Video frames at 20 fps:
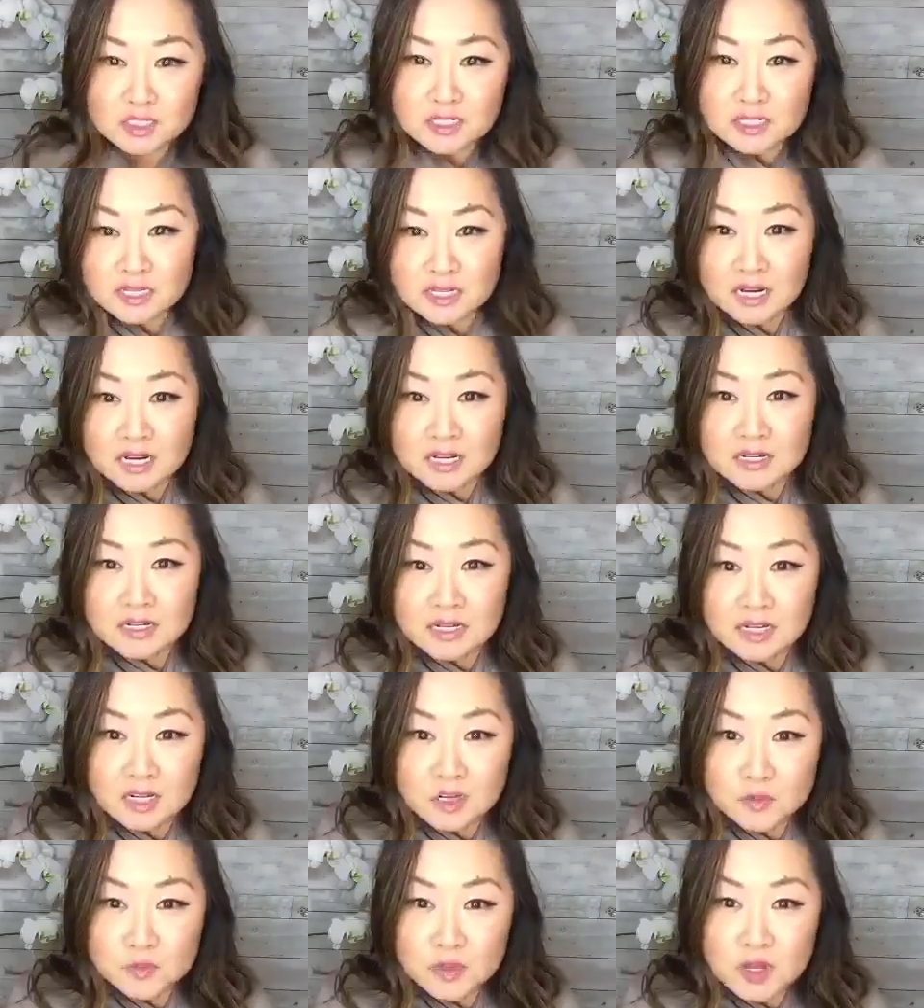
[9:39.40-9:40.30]
to like kind of
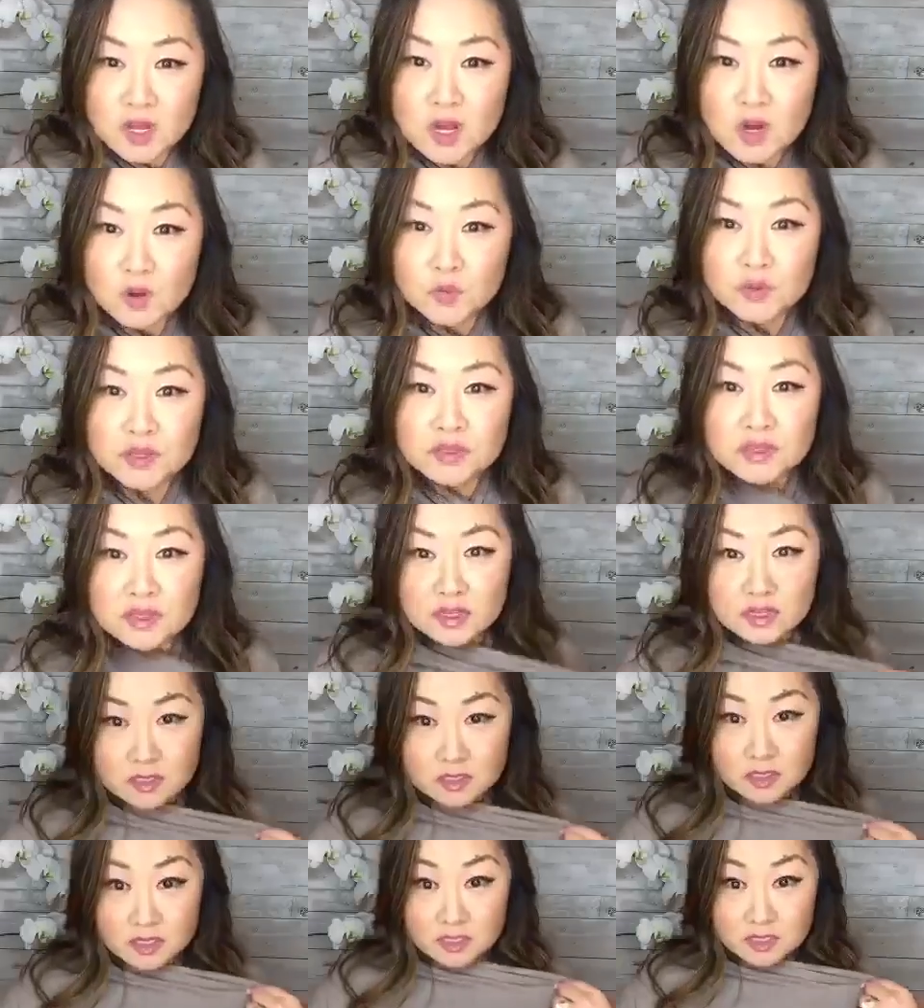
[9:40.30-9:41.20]
help with
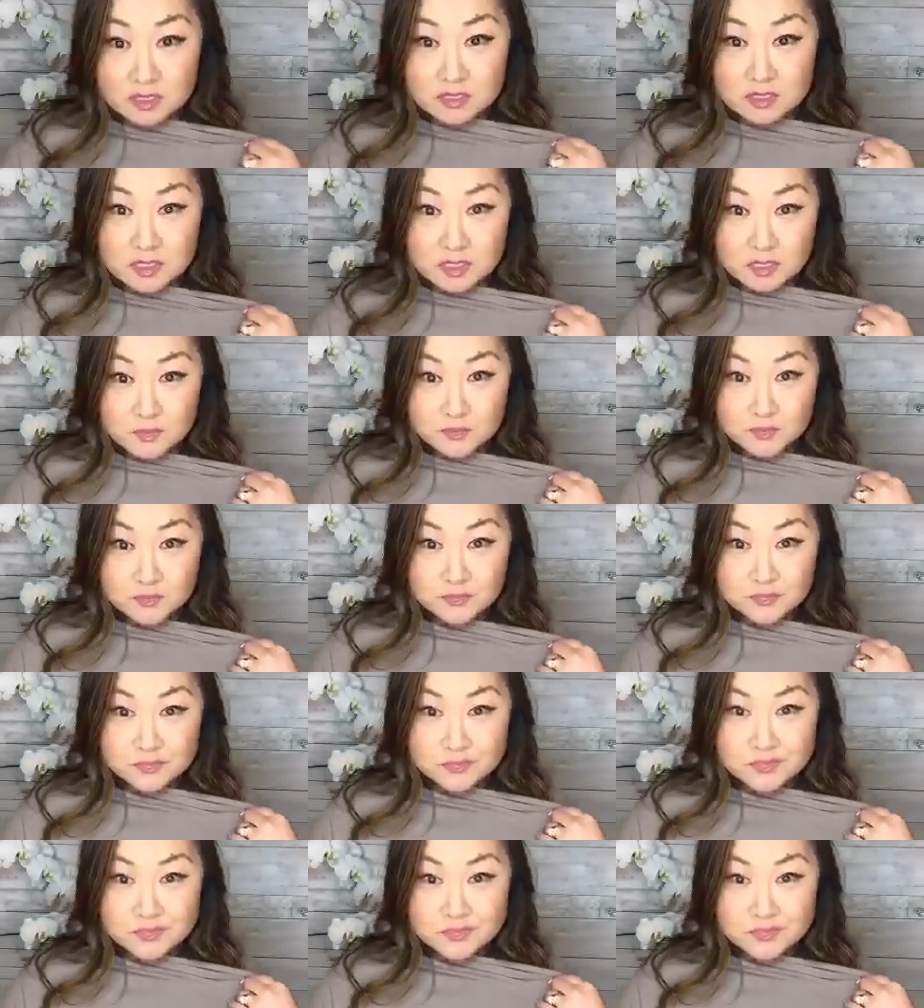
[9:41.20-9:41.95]
the, look at, see?